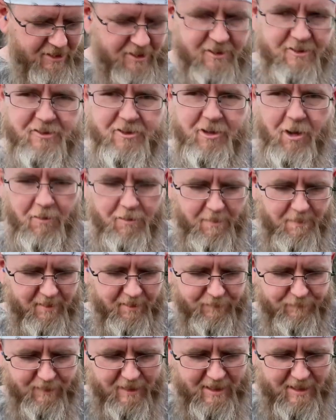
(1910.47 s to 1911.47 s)
Show them
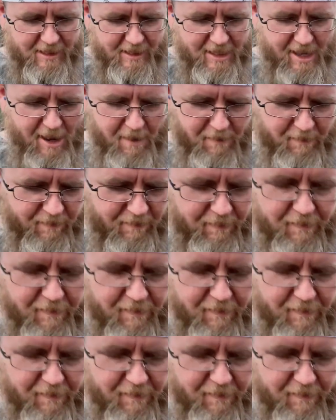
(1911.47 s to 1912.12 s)
this video.